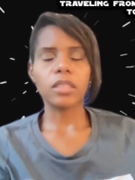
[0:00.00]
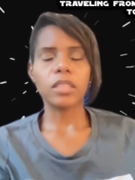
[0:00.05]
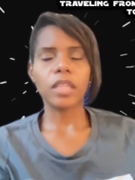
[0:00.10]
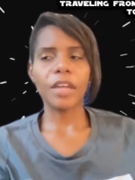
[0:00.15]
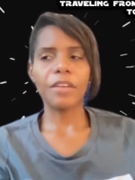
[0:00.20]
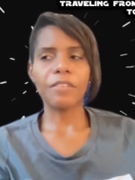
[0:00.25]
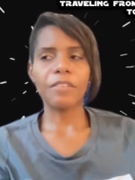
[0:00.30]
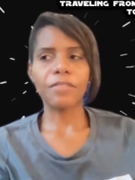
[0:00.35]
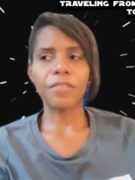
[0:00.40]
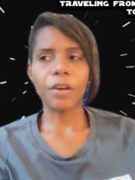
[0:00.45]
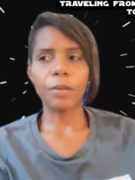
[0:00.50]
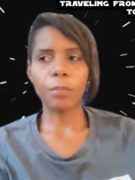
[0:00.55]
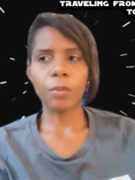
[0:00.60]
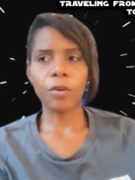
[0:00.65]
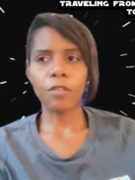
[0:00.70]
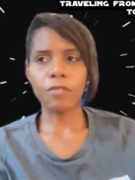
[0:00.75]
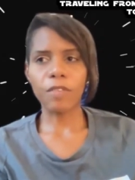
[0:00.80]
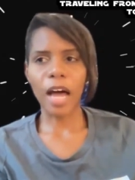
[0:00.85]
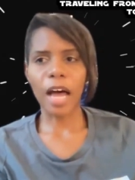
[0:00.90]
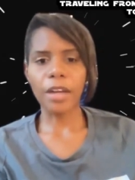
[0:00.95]
if a
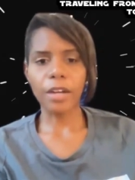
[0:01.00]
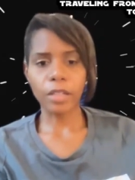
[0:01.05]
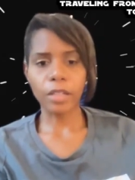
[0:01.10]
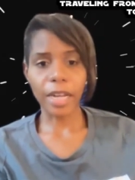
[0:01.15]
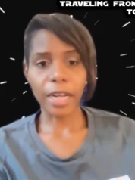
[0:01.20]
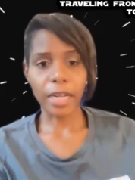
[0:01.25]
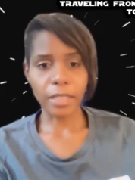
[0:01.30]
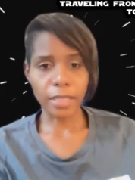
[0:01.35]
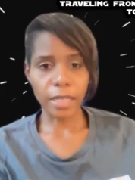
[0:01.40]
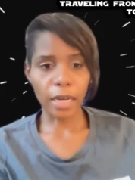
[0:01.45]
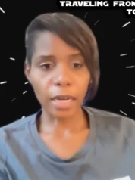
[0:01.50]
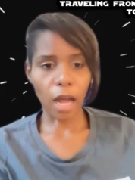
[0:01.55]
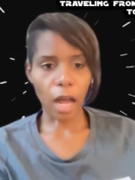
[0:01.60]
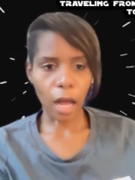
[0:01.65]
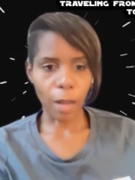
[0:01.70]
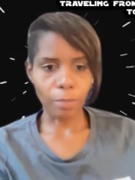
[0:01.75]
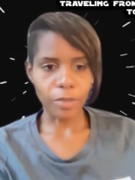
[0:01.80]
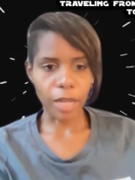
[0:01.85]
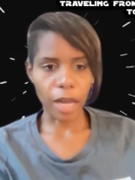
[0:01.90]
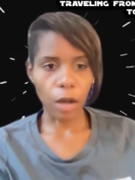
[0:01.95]
provider, like I said,
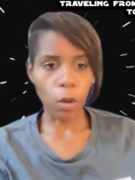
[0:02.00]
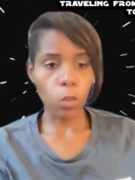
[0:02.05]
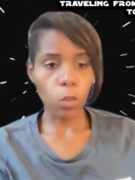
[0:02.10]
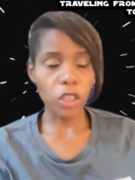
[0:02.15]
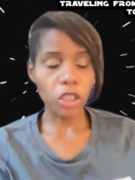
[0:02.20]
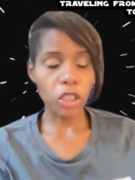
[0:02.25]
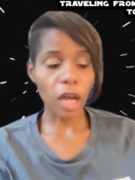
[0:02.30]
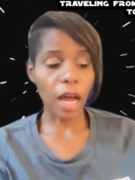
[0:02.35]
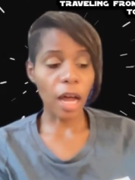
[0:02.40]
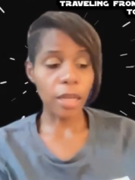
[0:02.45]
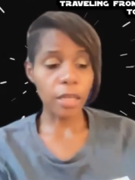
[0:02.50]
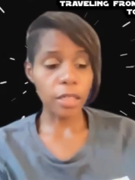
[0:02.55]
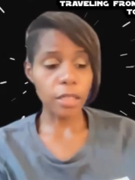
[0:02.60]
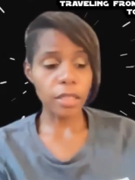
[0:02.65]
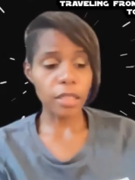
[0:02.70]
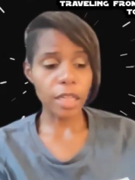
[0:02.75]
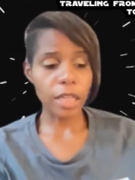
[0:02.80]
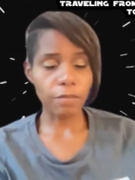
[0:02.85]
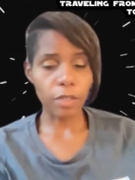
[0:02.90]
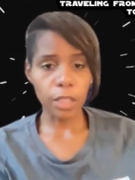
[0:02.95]
opts out, which
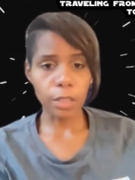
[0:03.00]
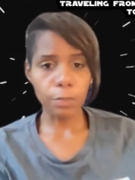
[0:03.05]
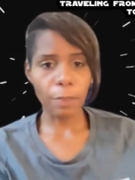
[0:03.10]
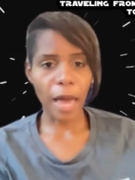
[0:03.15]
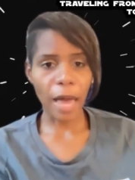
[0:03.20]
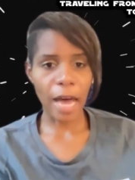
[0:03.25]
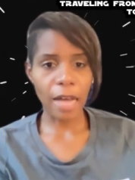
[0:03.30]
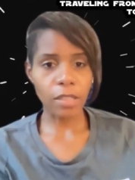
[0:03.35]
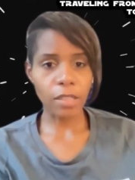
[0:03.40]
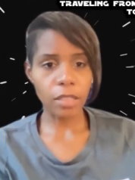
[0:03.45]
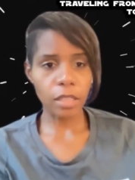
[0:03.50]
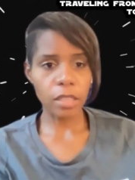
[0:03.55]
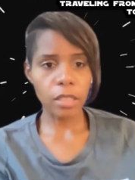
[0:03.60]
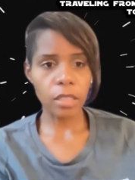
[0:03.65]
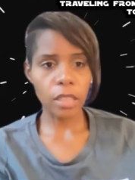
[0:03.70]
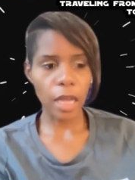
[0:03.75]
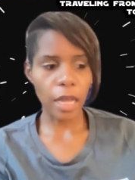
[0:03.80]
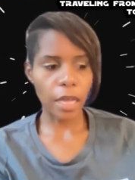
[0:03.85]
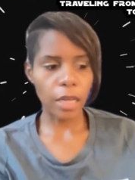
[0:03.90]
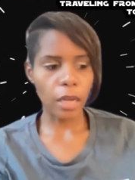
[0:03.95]
honestly, if this
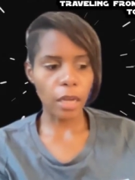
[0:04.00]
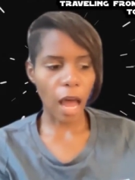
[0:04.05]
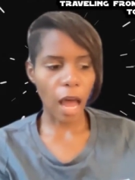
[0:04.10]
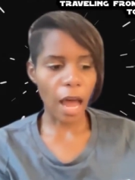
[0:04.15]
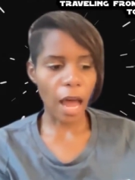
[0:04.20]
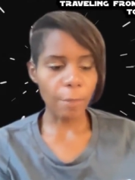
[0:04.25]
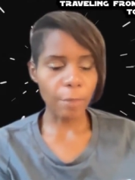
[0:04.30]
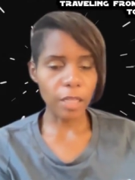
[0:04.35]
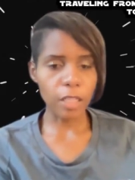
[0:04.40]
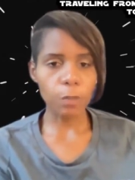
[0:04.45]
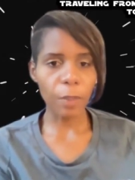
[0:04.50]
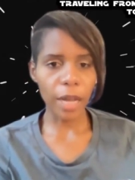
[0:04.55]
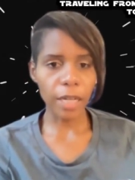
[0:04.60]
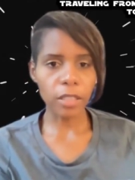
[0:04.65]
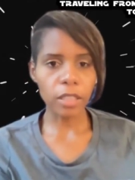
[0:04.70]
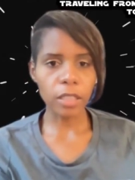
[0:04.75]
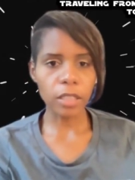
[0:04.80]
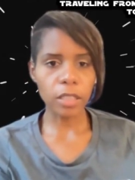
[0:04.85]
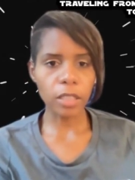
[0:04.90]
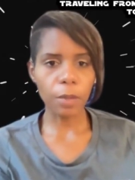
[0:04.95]
passes, and I'm
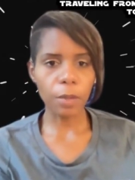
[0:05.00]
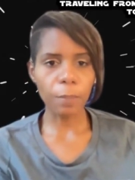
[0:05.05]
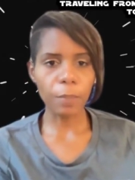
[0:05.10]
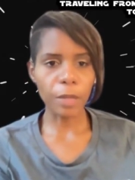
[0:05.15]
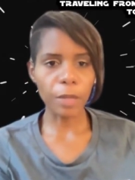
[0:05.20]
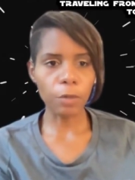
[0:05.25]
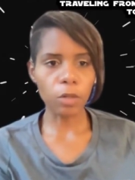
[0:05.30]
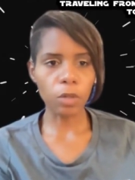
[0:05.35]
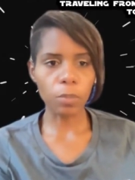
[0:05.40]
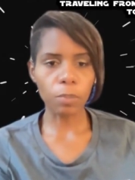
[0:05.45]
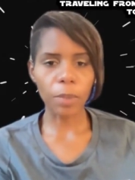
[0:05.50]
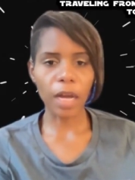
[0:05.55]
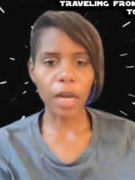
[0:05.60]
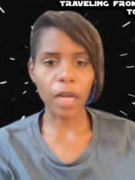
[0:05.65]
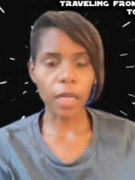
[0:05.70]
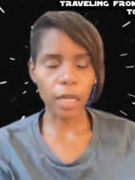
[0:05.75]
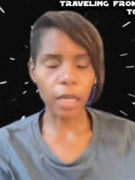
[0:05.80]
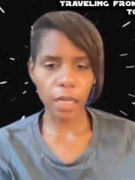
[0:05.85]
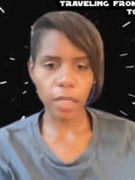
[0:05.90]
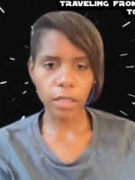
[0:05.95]
expecting some people to
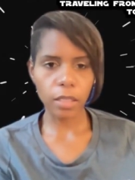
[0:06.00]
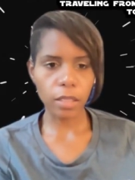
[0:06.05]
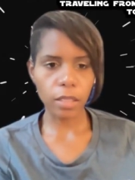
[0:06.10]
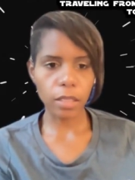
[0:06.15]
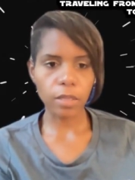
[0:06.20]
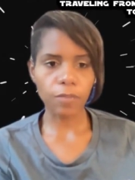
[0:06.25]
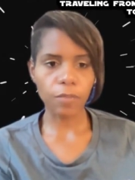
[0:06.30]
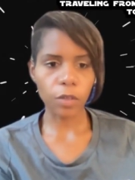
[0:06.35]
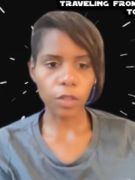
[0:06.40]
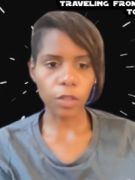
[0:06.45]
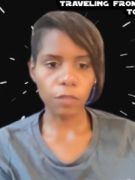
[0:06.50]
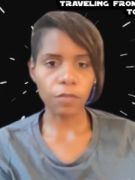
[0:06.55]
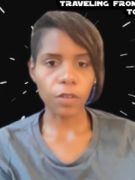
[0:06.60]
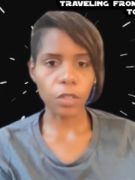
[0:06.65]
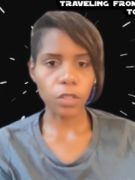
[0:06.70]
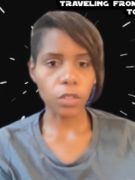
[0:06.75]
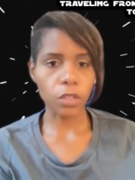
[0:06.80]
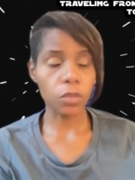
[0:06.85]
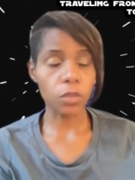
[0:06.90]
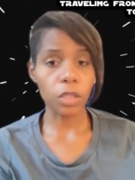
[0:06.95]
buck against this for the
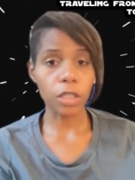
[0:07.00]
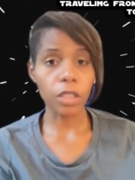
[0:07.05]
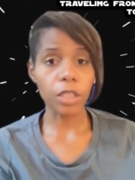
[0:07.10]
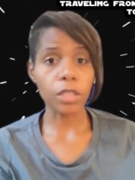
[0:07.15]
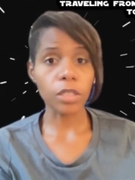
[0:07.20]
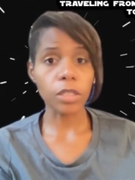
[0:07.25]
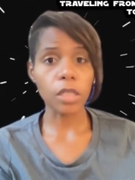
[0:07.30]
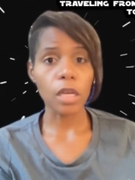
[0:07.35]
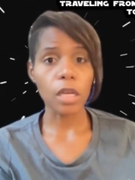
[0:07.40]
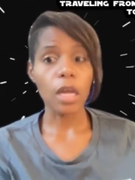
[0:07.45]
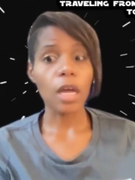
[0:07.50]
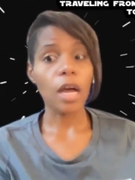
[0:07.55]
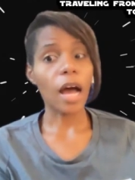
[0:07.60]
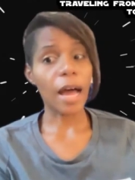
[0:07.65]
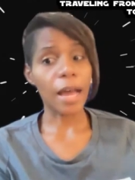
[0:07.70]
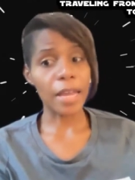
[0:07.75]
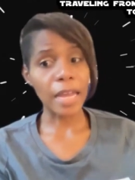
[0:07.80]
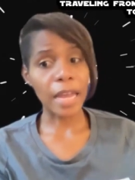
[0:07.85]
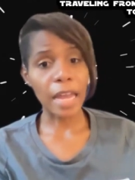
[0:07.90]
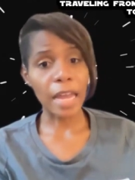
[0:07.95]
first 2 years,
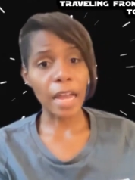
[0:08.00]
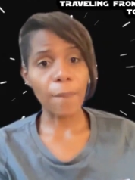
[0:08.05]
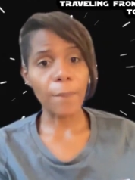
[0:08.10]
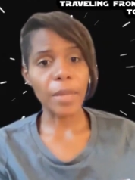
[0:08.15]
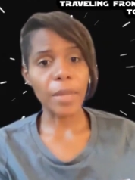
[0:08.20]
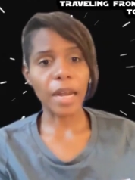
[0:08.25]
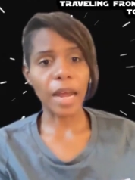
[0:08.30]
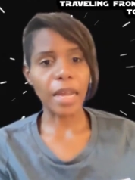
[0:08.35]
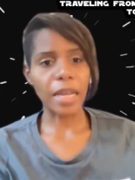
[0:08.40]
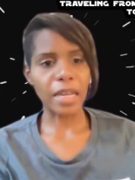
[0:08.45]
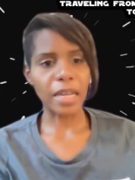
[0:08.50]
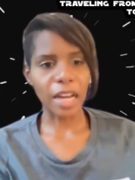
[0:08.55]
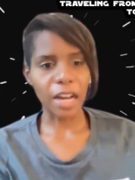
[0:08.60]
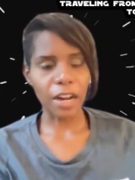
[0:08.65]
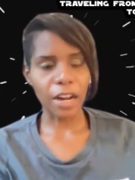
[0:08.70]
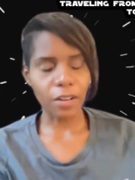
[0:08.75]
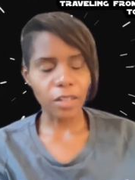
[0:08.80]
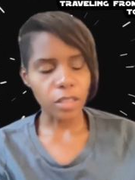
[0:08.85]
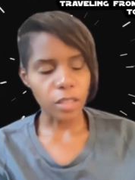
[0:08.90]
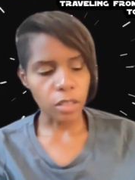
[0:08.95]
I am, and I
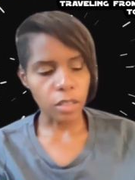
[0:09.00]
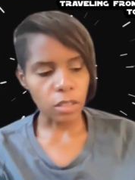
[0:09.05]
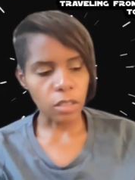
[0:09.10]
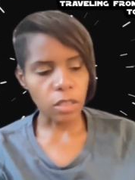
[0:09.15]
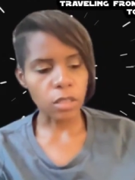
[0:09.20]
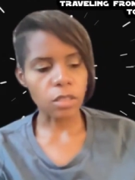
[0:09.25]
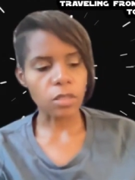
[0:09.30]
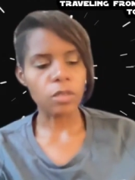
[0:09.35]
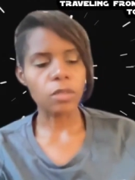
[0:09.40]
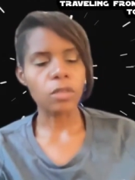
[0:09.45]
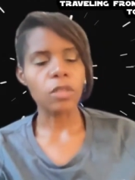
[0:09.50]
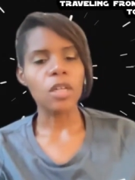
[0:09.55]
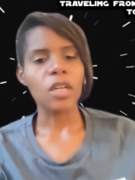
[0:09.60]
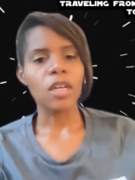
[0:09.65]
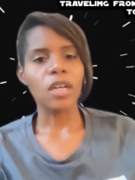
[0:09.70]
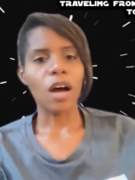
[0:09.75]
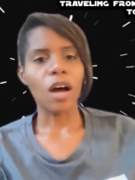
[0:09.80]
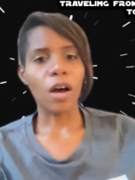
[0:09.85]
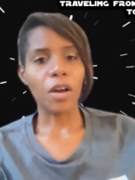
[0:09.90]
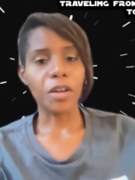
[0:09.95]
guarantee you
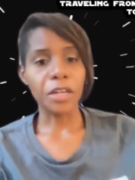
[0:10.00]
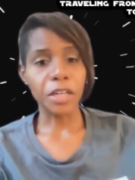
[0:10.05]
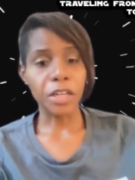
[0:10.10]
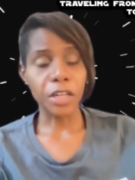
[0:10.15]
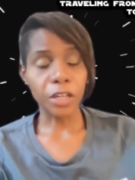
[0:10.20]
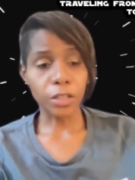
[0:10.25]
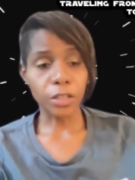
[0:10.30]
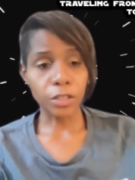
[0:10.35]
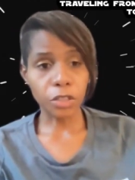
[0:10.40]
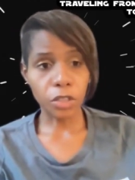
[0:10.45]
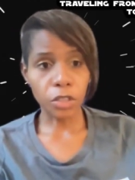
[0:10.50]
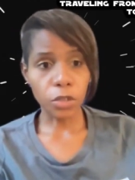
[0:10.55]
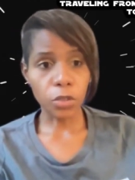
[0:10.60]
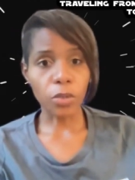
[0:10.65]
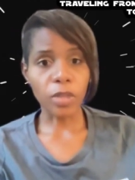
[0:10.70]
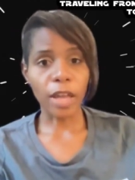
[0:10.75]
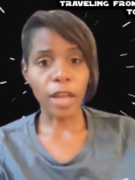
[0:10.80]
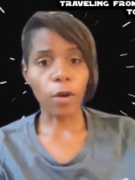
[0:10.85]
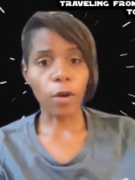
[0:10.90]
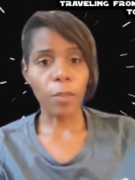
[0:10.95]
on year
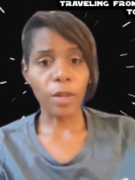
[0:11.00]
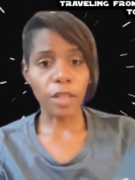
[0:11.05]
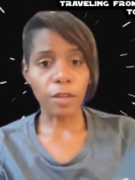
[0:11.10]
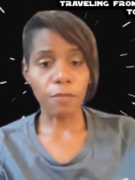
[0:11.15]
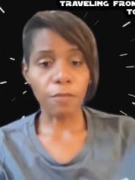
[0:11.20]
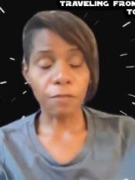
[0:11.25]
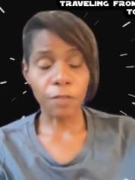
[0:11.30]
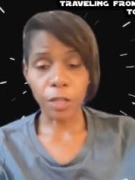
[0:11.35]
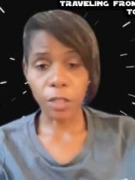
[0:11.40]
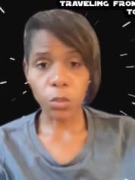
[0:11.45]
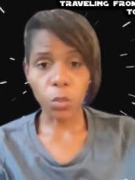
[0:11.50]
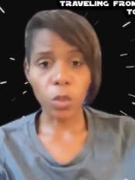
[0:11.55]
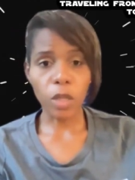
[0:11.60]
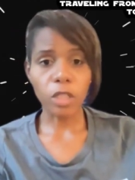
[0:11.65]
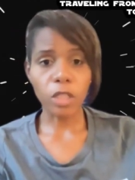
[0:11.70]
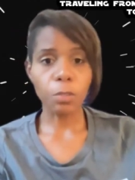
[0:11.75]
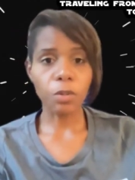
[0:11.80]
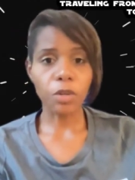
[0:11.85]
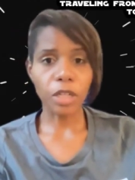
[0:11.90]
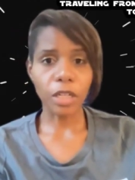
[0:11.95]
2, they will be the first
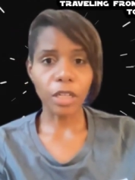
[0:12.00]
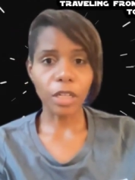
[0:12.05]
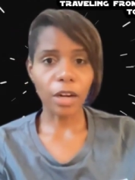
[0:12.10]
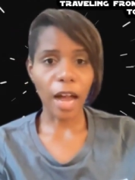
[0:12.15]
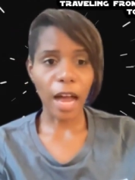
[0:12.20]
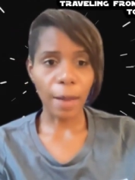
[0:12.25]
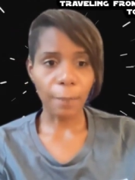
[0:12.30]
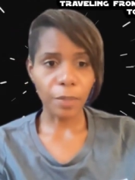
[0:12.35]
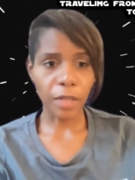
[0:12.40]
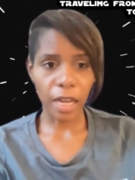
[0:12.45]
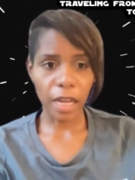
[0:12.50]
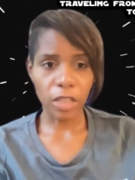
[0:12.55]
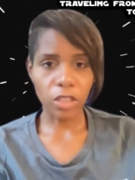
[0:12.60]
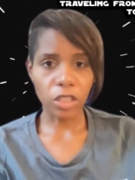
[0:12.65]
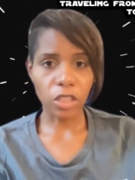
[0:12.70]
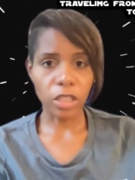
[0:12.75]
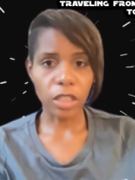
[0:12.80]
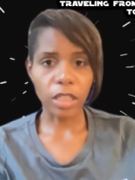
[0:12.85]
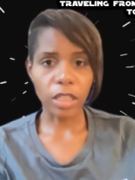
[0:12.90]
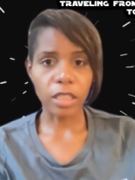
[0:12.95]
ones putting their
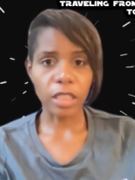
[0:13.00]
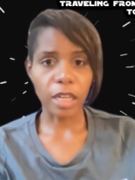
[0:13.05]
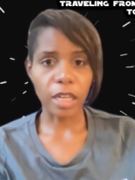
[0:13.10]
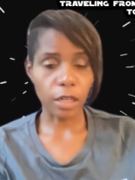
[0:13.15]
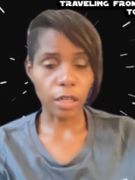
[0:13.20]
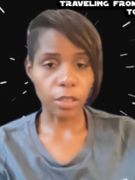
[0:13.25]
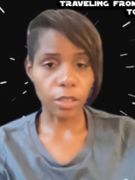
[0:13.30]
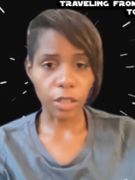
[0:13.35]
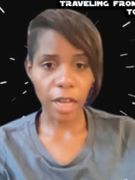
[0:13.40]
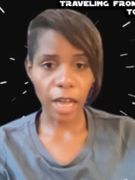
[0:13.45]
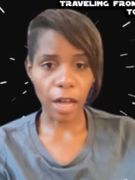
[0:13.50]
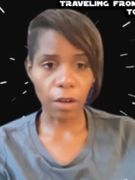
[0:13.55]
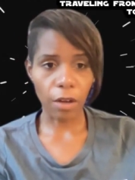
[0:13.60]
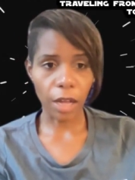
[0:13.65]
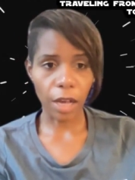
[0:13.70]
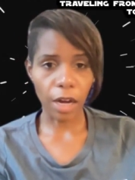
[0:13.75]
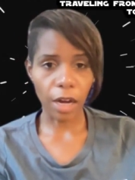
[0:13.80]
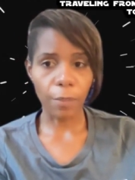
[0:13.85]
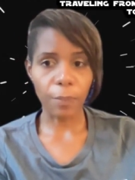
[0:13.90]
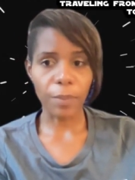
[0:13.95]
application in to get under
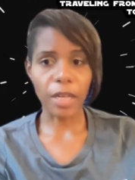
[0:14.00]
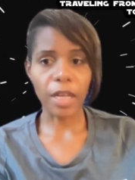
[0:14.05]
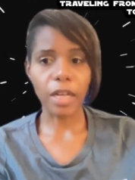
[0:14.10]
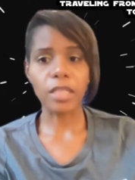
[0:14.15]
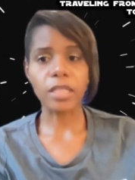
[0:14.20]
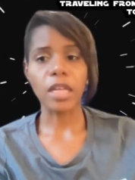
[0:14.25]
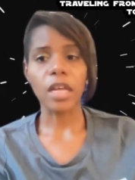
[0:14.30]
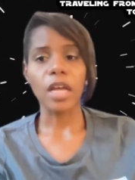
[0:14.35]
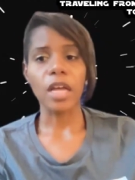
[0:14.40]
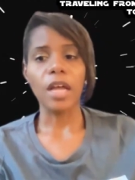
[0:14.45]
CalCare, because